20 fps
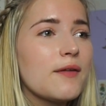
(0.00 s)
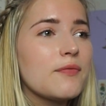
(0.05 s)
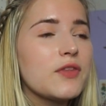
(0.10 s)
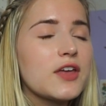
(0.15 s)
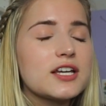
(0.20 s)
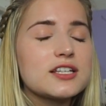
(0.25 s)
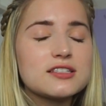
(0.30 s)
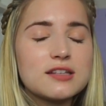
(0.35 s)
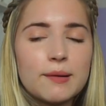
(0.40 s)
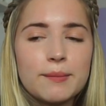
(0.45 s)

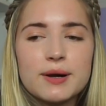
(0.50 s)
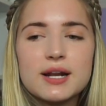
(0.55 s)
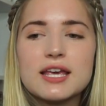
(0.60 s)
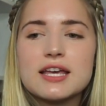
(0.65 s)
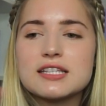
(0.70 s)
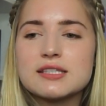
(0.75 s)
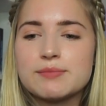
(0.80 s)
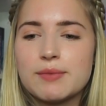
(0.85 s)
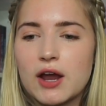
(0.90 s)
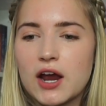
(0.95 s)
like somebody
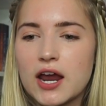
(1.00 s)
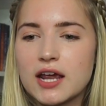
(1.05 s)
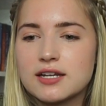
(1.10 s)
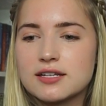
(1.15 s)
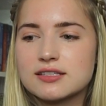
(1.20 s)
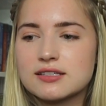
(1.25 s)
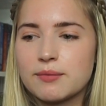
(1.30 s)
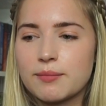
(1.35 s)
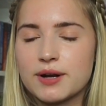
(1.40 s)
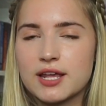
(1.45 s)
is married
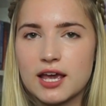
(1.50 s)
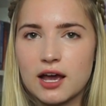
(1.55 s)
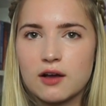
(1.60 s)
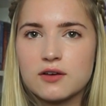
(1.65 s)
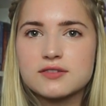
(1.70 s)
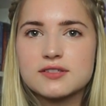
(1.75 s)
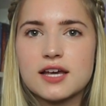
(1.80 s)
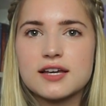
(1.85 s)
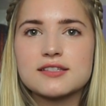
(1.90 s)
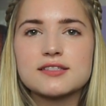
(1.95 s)
to somebody
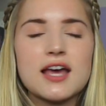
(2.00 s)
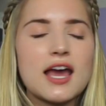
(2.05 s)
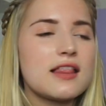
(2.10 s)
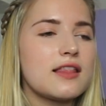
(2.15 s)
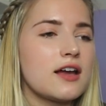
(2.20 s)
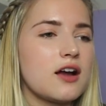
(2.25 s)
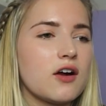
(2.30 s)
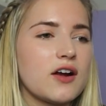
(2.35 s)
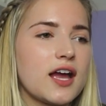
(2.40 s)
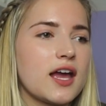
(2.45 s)
else, like say
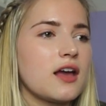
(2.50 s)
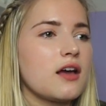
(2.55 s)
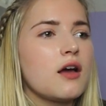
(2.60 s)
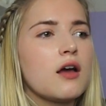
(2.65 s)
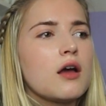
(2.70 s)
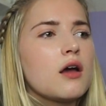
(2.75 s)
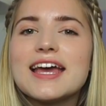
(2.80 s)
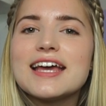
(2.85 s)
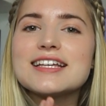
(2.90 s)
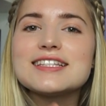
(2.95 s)
like, okay,
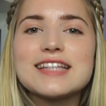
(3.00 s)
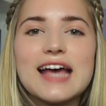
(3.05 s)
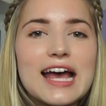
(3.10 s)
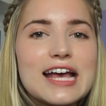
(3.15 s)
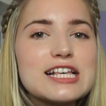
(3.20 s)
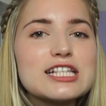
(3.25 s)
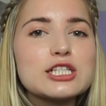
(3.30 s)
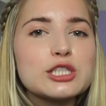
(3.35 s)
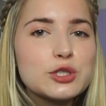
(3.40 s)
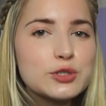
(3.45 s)
it
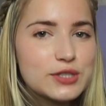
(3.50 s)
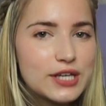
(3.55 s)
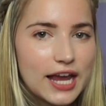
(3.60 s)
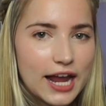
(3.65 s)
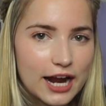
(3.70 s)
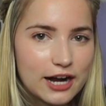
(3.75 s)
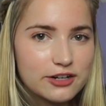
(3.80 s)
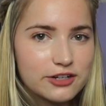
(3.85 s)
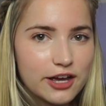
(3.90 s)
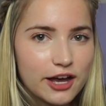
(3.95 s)
says Lucy
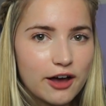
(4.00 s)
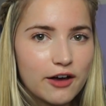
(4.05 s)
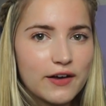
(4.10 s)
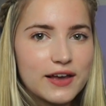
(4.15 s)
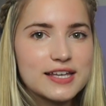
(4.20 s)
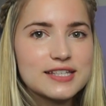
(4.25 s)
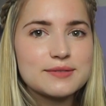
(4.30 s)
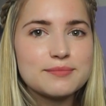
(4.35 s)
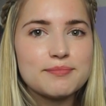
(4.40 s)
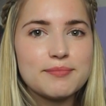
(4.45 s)
Herndale
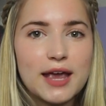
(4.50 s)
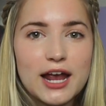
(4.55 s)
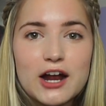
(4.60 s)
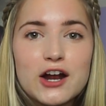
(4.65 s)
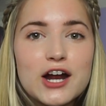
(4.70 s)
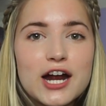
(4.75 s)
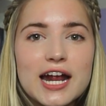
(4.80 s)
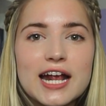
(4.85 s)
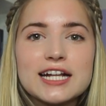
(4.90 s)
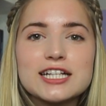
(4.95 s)
is
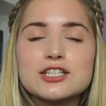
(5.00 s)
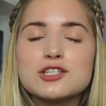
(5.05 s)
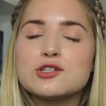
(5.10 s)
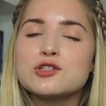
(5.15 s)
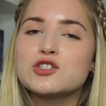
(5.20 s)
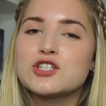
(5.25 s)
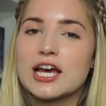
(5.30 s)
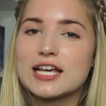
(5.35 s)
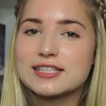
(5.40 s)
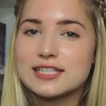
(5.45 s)
married to
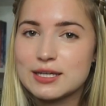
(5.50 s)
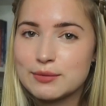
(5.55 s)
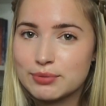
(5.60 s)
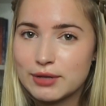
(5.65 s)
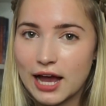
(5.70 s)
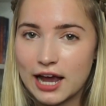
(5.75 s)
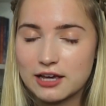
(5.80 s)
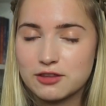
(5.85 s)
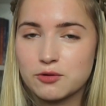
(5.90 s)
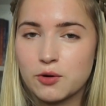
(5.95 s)
Jesse
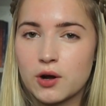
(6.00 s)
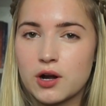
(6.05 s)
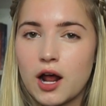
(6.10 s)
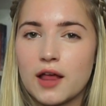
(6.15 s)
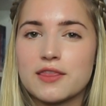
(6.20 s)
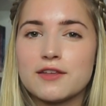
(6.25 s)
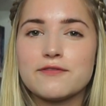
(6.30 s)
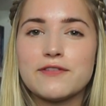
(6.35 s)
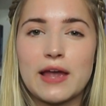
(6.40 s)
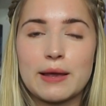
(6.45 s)
Blackthorne
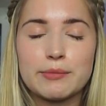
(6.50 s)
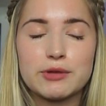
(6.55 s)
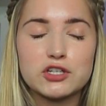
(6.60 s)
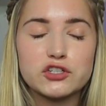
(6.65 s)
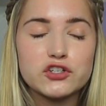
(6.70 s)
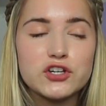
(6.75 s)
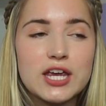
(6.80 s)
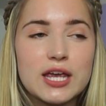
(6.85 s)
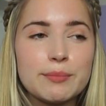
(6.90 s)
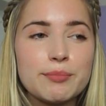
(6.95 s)
on the family
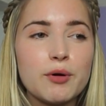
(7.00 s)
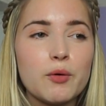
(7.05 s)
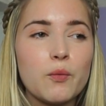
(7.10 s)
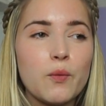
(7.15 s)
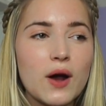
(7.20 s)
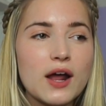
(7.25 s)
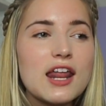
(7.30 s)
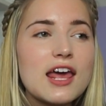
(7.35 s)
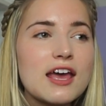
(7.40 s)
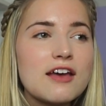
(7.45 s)
tree, but
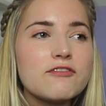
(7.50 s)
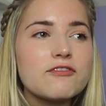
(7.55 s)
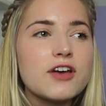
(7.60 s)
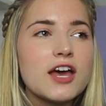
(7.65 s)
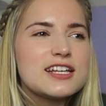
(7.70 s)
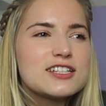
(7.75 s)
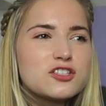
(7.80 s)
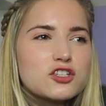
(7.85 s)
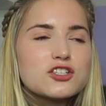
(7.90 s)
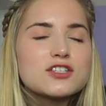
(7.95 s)
what if
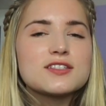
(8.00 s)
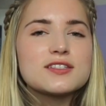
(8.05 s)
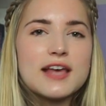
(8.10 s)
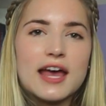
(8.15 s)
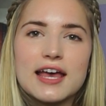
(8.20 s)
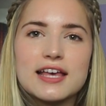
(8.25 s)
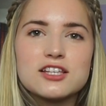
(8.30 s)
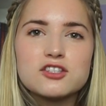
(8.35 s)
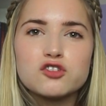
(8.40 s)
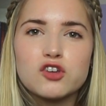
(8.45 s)
it just
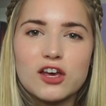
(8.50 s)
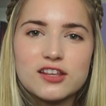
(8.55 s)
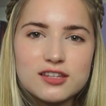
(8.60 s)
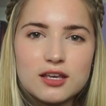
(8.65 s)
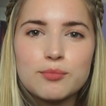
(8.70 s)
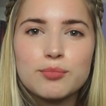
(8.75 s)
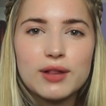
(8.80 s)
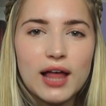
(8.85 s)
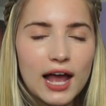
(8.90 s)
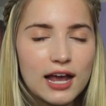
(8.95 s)
says
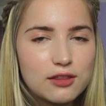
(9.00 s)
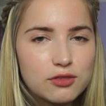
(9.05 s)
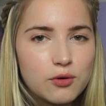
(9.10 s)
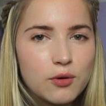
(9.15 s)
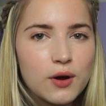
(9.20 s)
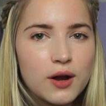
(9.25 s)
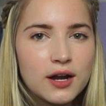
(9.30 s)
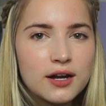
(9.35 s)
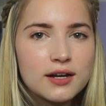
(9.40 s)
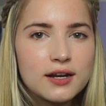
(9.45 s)
Jesse
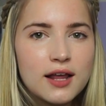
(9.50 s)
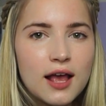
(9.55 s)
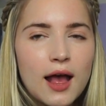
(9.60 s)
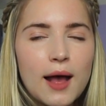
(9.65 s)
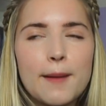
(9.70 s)
Blackthorne,